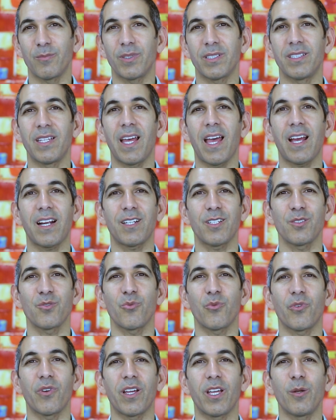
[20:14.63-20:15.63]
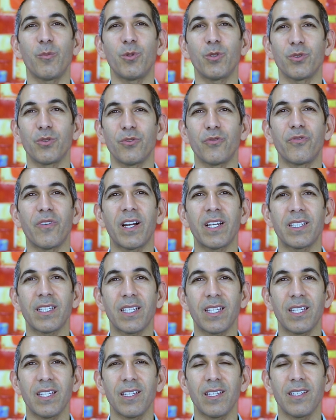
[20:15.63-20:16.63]
but the hackers were able to find the
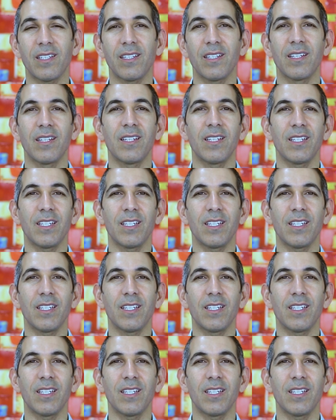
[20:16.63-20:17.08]
key,